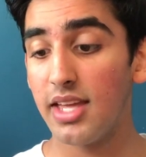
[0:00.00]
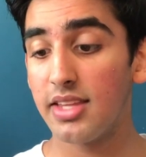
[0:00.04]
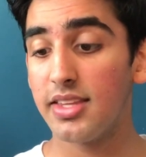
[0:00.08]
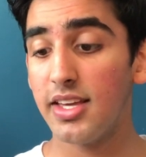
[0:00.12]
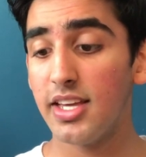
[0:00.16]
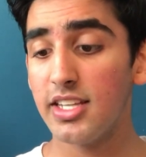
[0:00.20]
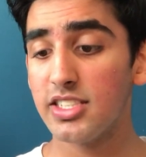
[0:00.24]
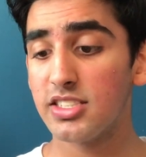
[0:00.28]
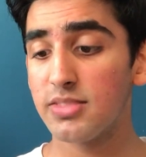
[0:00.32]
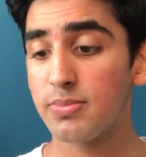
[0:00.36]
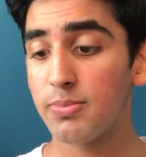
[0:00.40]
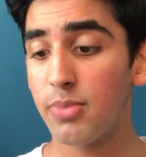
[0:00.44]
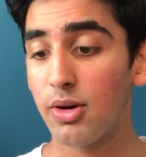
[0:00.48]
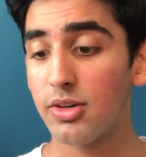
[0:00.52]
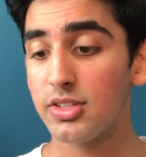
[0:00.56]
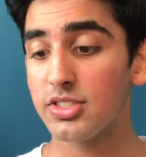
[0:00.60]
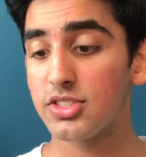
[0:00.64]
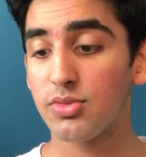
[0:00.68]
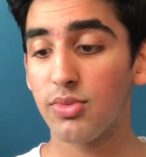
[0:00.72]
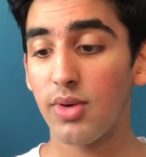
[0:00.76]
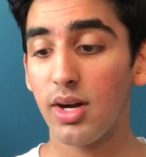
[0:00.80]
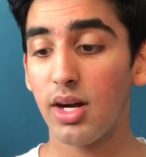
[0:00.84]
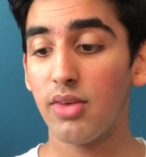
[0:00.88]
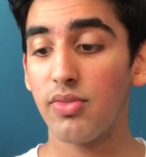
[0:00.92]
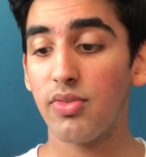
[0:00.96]
This
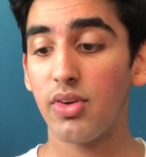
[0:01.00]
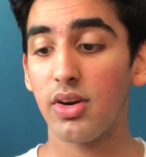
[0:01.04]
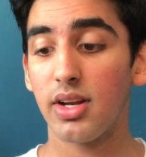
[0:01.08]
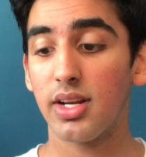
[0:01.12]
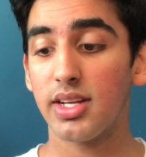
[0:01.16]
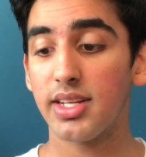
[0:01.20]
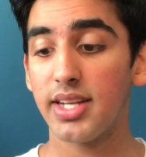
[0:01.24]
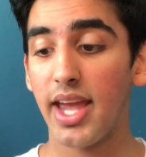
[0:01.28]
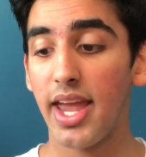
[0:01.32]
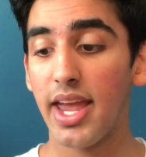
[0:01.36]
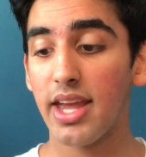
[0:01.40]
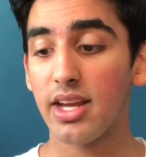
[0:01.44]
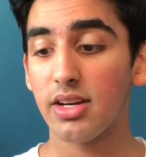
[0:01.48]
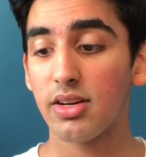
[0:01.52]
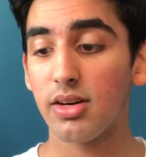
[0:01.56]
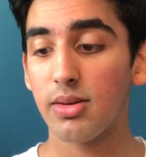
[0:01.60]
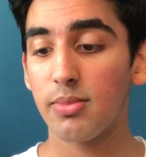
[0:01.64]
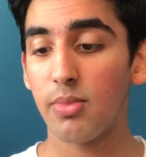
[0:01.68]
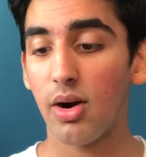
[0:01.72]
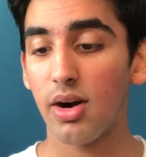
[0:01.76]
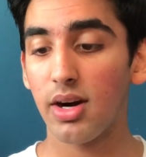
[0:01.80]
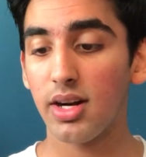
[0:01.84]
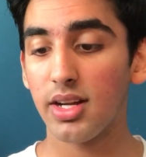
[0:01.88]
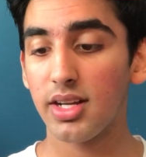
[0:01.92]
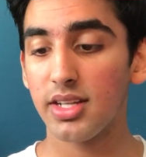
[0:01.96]
bodes well for the tanker
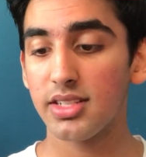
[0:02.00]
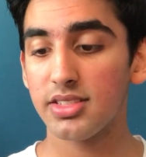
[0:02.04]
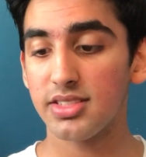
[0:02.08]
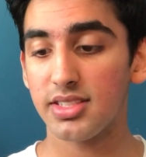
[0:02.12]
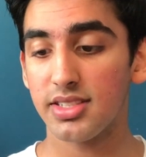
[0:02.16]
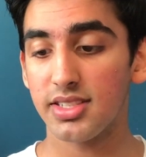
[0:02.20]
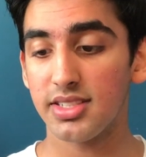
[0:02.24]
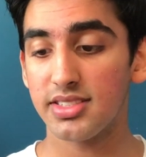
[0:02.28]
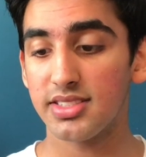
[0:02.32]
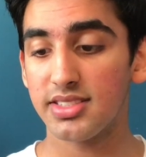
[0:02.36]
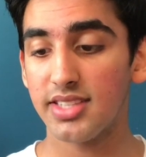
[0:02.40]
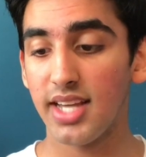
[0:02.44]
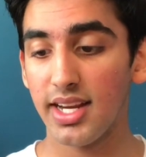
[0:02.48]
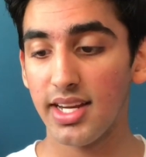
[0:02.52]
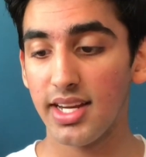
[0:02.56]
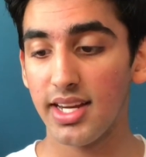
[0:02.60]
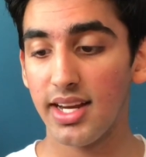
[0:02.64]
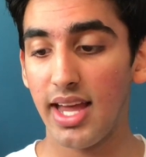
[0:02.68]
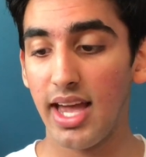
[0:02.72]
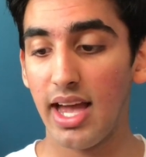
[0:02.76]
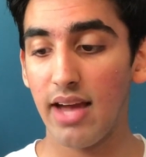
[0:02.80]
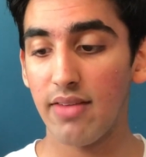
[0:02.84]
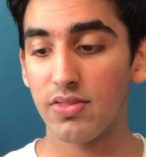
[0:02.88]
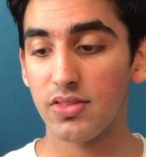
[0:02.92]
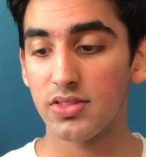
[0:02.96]
markets in the
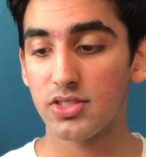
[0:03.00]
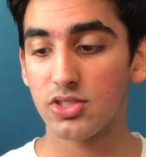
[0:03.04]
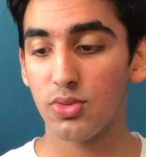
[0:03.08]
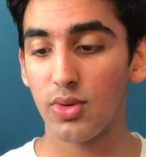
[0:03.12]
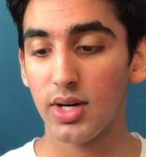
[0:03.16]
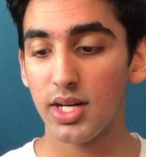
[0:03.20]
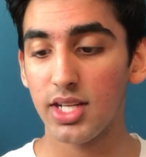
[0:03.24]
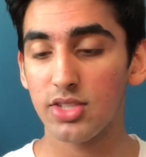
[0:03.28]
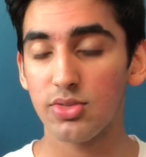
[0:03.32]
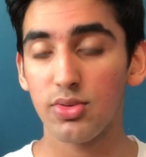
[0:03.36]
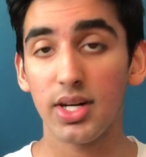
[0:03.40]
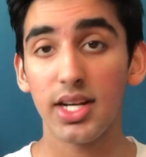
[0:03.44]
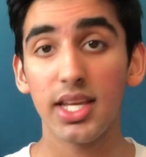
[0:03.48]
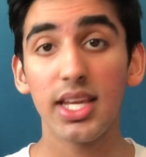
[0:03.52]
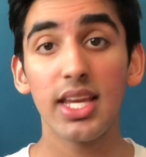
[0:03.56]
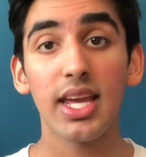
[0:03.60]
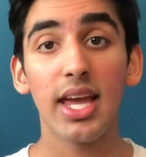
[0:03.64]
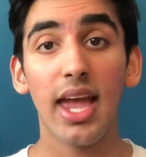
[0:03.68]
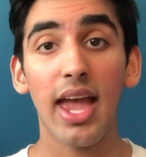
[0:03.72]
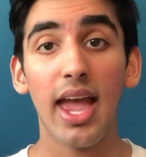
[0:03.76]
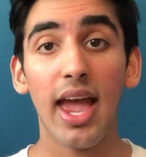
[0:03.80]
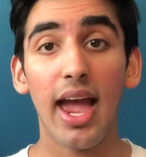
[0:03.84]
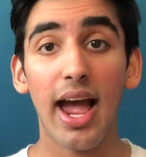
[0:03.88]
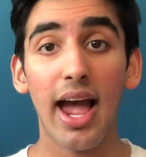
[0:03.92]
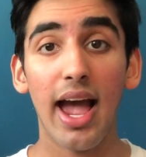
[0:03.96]
second half of 2020
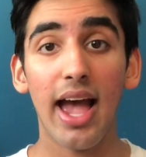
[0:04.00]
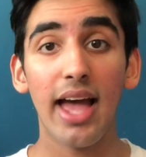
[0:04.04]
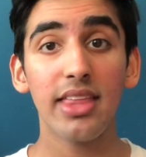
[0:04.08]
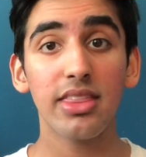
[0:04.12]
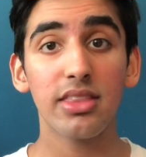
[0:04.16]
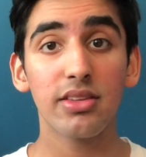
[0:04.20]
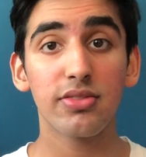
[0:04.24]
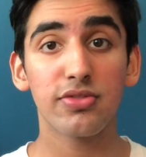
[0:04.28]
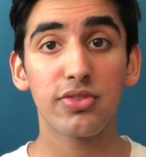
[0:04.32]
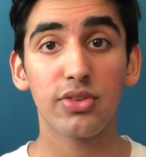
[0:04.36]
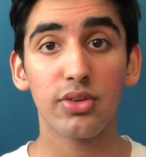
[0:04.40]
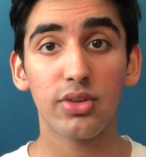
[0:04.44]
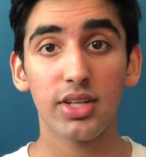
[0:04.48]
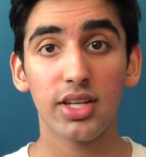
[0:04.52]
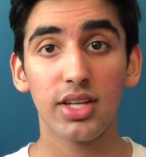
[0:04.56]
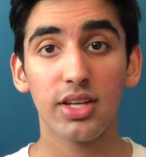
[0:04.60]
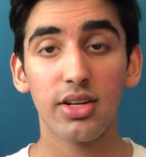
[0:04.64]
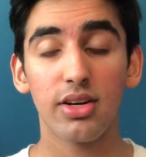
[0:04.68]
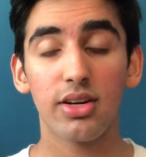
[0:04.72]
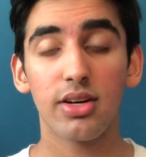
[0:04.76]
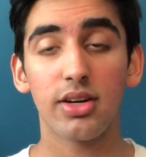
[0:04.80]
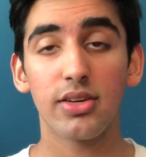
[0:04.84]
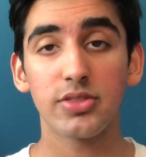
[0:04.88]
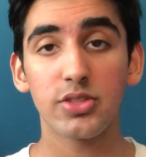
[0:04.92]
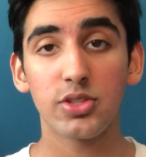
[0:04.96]
and the full
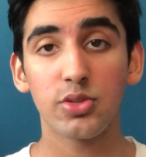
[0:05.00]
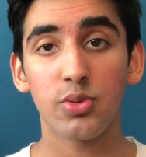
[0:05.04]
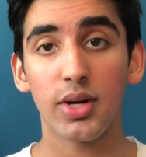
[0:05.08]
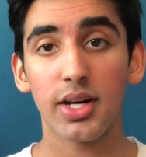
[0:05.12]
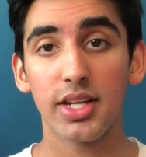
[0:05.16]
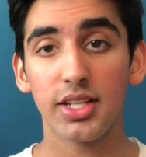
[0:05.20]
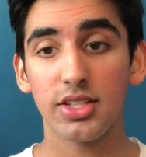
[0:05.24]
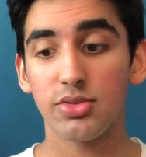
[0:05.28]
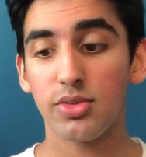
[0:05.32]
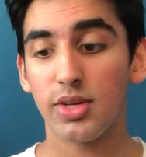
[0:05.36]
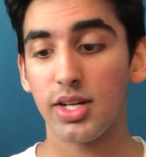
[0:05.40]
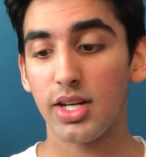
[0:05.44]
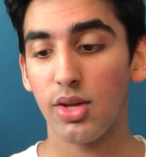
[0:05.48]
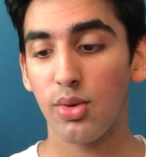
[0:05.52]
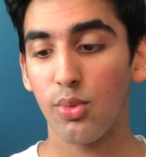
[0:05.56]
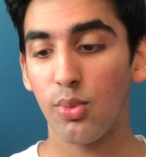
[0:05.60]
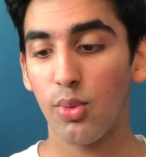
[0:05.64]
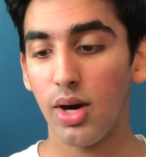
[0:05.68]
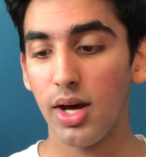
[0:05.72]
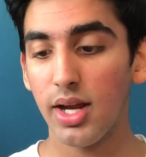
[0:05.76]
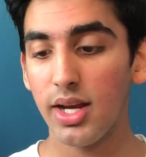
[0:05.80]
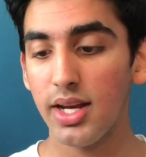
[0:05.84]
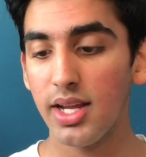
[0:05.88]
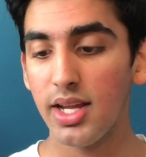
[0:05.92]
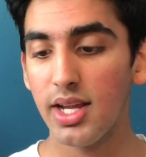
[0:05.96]
year of
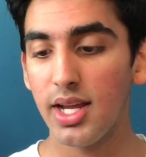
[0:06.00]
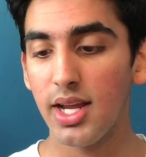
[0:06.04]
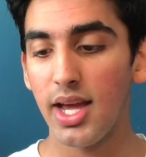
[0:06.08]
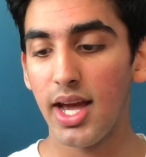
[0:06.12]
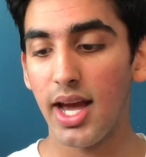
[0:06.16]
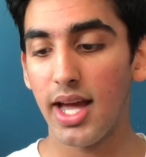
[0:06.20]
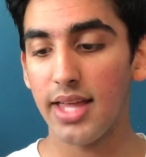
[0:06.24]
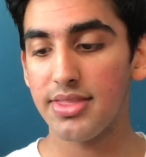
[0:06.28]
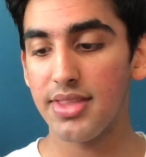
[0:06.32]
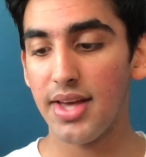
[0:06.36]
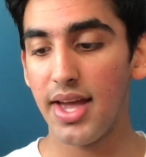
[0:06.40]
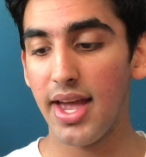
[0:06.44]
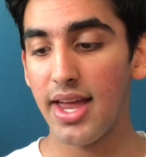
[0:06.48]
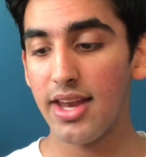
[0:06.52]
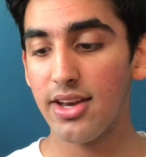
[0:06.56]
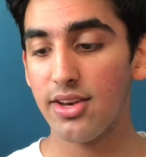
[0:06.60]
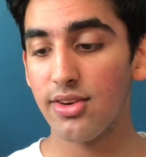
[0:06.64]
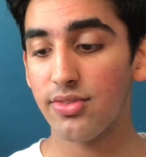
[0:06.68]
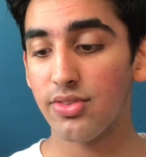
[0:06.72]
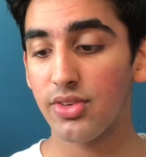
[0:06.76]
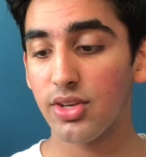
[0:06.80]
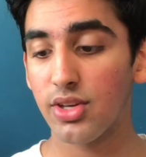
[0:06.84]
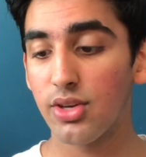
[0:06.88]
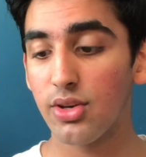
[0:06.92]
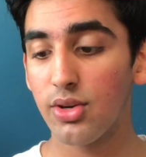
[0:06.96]
2021. At the end
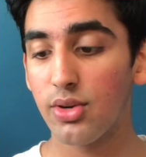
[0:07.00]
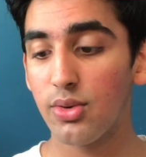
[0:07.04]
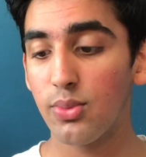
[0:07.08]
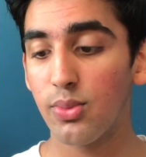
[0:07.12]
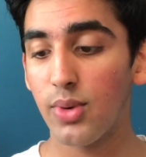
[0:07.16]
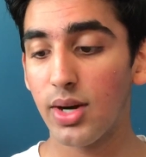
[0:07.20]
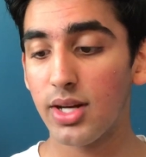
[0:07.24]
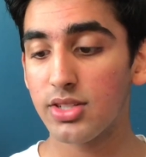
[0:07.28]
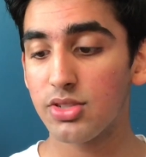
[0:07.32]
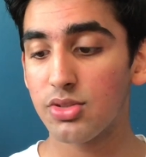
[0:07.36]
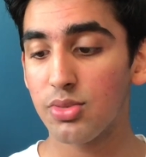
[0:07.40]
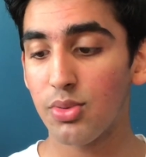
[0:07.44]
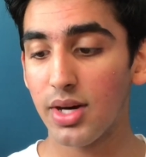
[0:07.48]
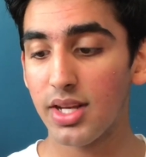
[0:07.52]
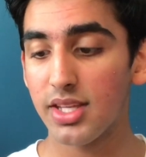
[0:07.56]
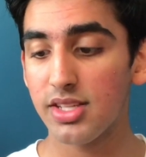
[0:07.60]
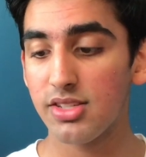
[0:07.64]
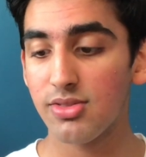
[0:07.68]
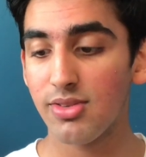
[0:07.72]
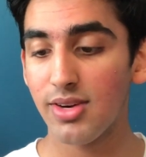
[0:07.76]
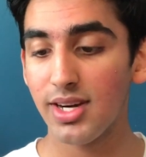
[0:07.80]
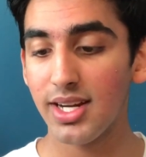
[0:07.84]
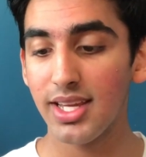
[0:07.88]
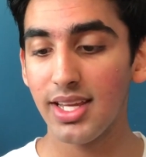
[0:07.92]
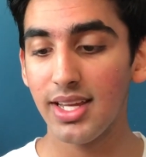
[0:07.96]
of Q1
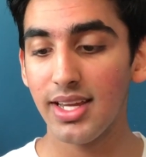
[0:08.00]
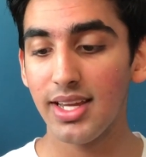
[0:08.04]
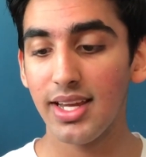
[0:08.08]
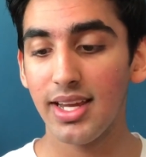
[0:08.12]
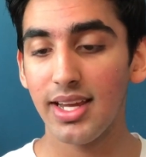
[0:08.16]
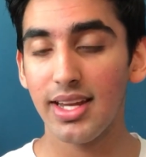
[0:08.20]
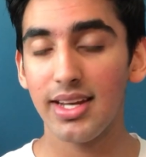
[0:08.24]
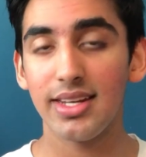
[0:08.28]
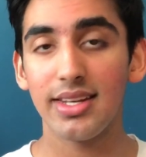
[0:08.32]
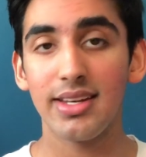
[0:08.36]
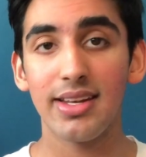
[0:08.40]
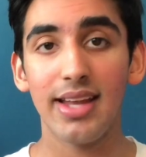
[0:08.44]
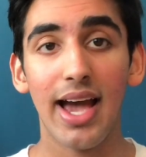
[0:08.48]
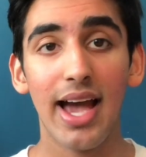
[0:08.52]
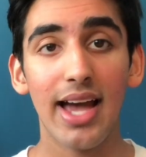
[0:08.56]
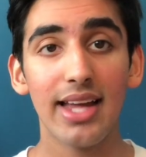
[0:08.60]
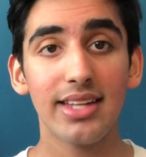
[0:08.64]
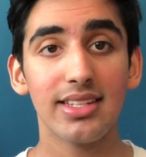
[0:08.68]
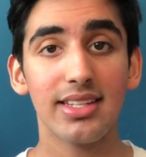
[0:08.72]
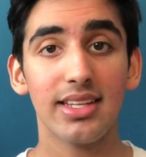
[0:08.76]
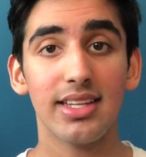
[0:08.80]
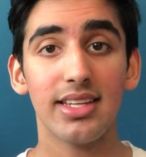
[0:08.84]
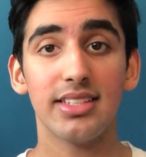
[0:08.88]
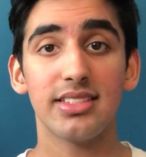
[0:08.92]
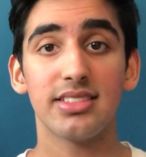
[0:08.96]
2020,
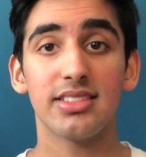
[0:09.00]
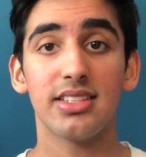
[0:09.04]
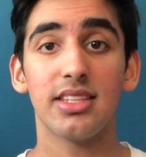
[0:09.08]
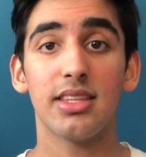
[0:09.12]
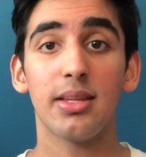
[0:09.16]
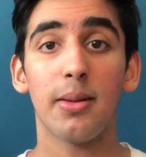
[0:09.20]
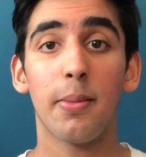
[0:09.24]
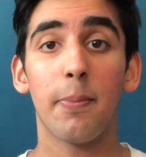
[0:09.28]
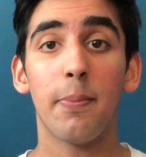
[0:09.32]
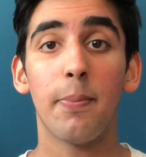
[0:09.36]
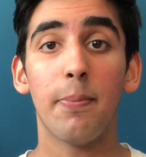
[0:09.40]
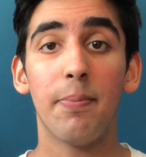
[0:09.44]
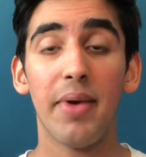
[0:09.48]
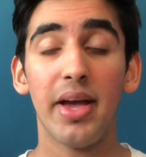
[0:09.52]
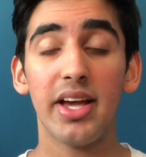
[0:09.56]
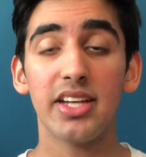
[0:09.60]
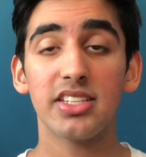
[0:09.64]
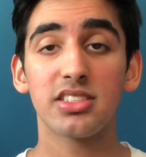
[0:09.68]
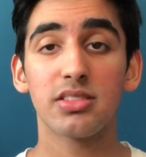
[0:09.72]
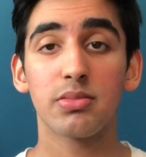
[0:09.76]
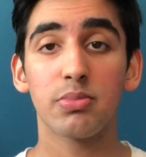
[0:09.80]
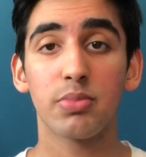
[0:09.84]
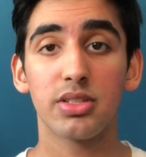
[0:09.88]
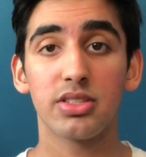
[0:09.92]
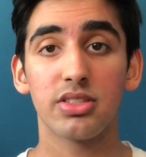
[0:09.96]
NAT is in the
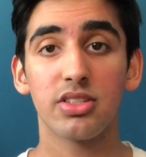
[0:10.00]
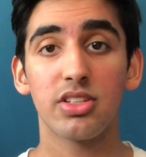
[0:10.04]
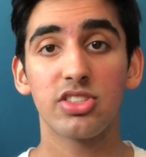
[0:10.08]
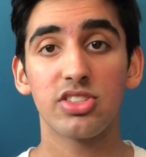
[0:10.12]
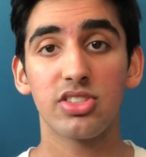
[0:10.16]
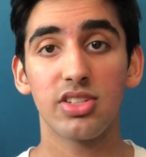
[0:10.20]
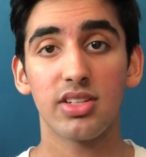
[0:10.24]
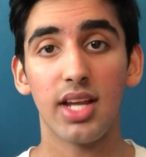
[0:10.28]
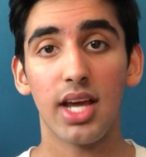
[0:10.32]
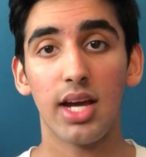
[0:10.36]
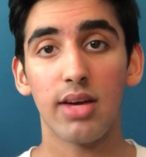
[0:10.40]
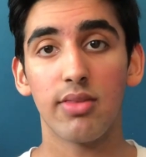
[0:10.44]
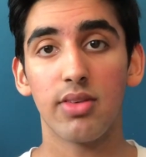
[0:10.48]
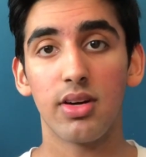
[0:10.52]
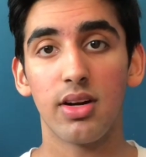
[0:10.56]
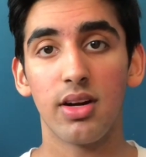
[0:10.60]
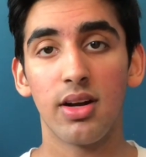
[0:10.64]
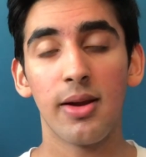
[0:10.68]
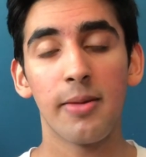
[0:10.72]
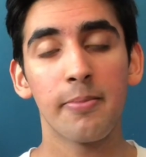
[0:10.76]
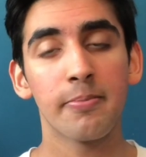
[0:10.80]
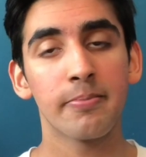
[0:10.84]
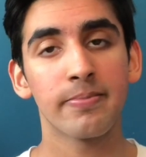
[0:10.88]
best position ever."